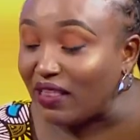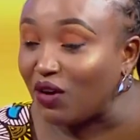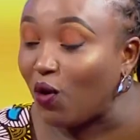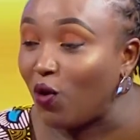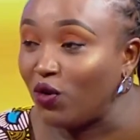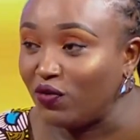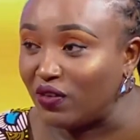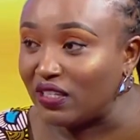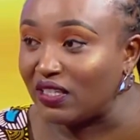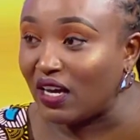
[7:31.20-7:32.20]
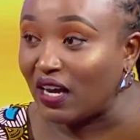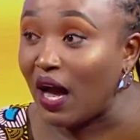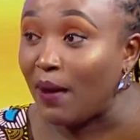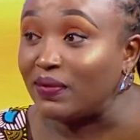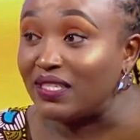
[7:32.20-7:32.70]
i think all of this
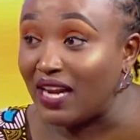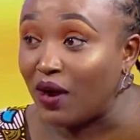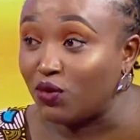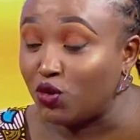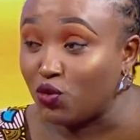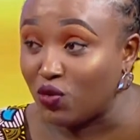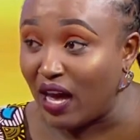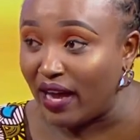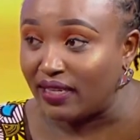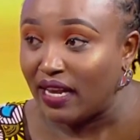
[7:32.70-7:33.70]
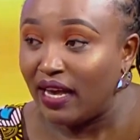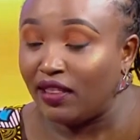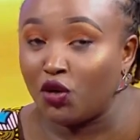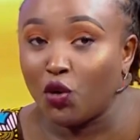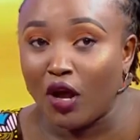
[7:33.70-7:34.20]
comes down to that
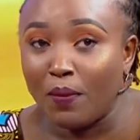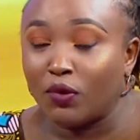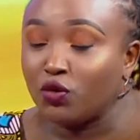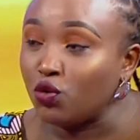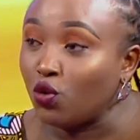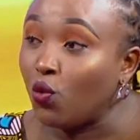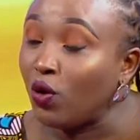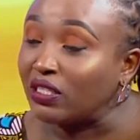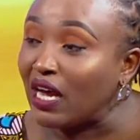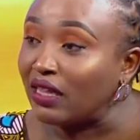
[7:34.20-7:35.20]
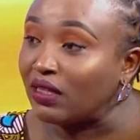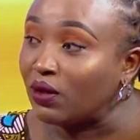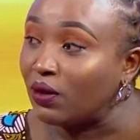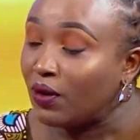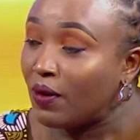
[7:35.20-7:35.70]
then you're able to know what are
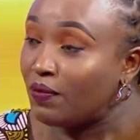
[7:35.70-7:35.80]
the